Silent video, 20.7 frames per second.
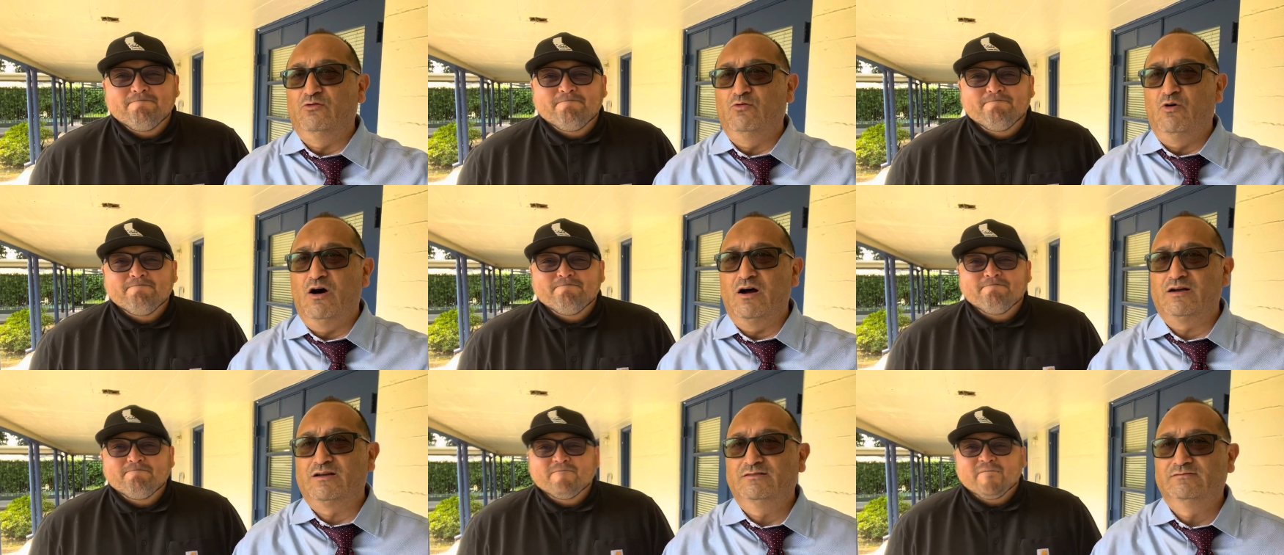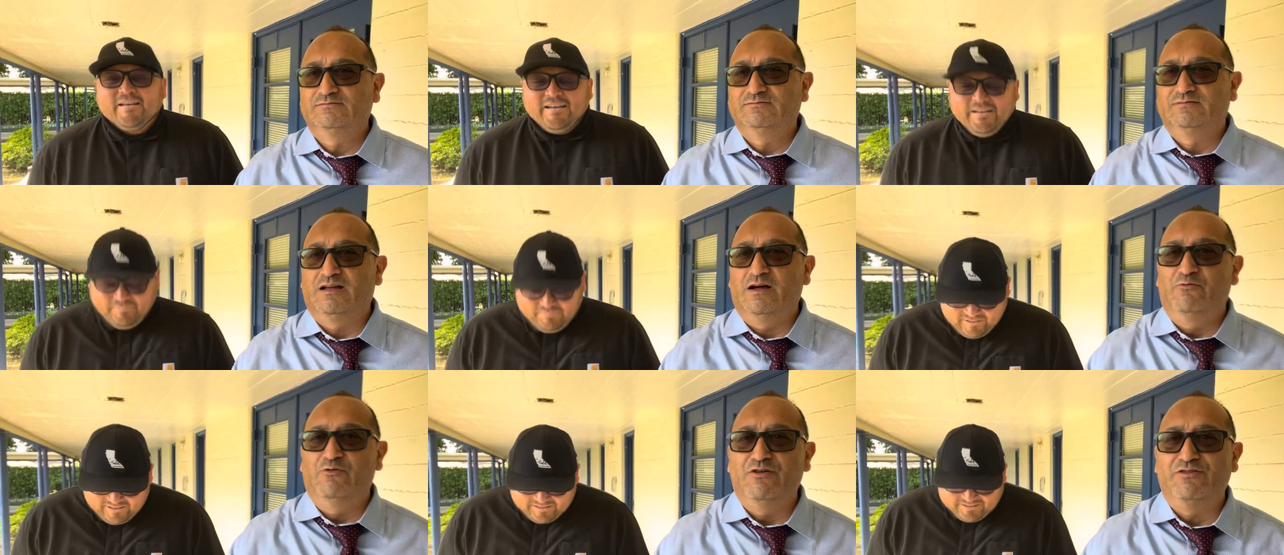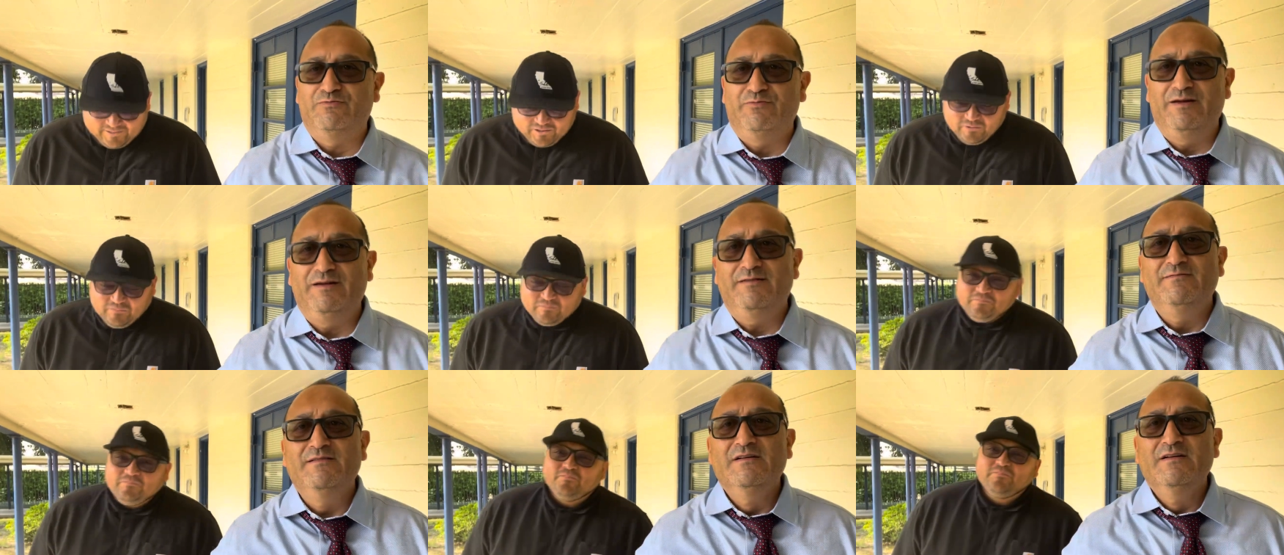Speaker 1: walk. Come with
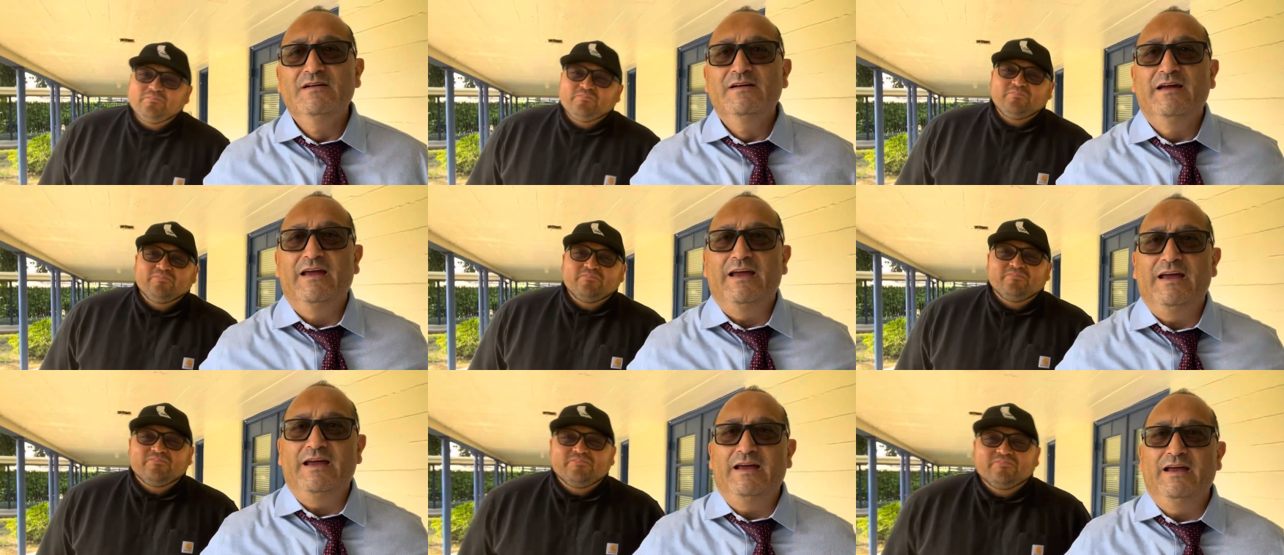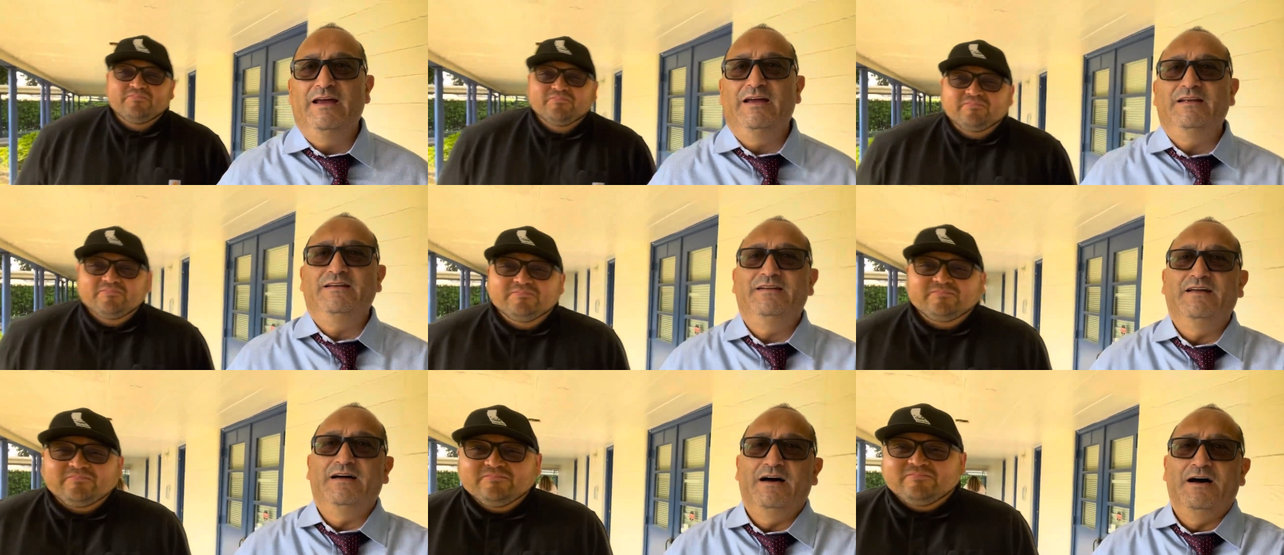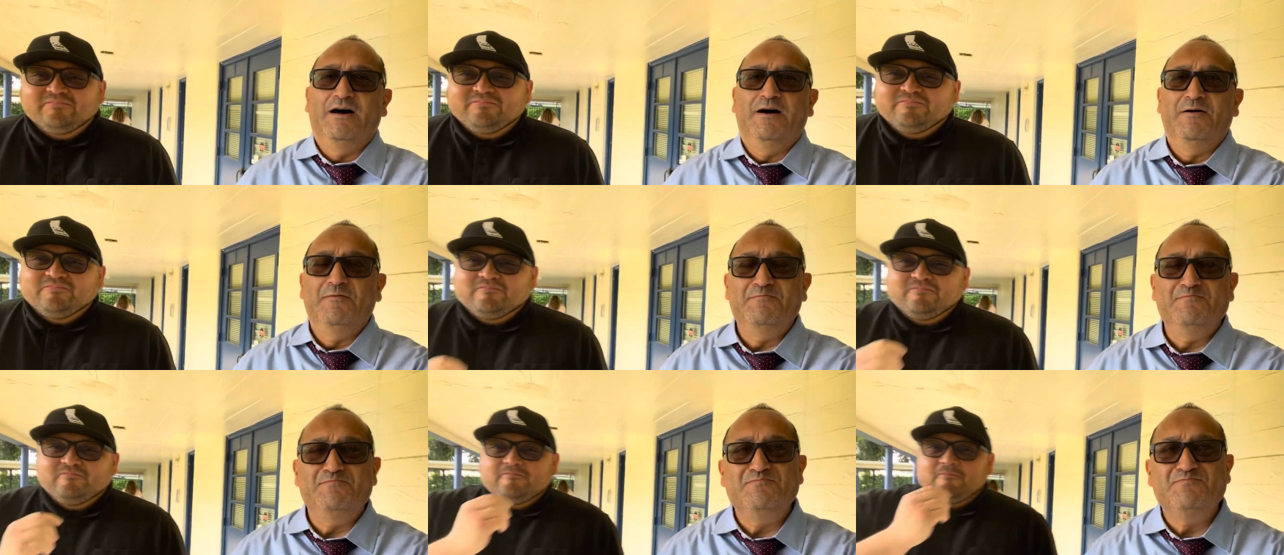me. And
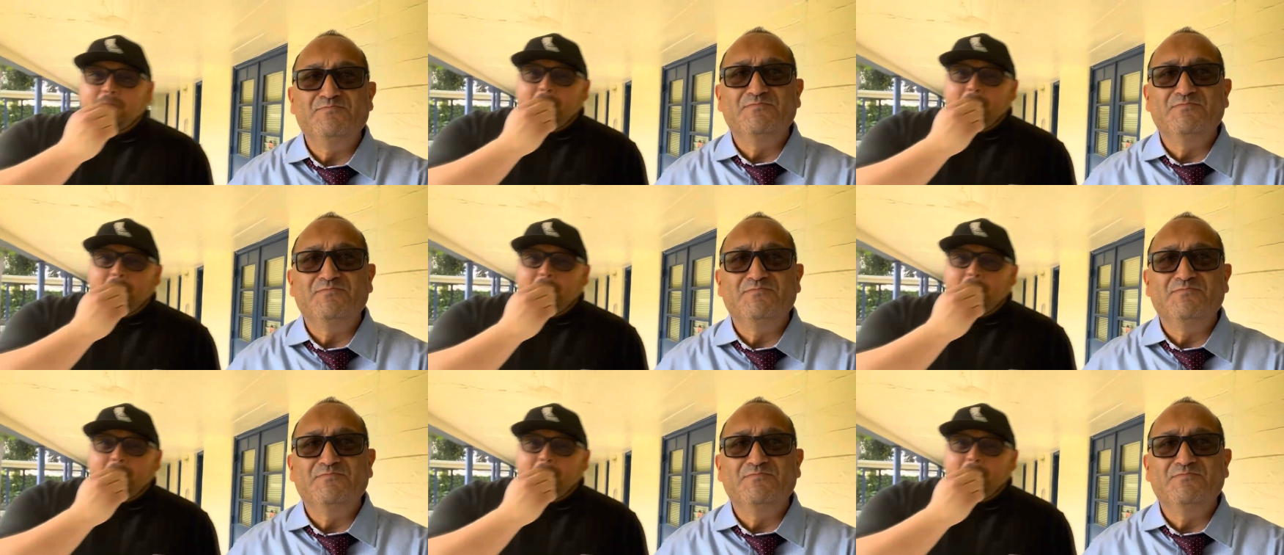um,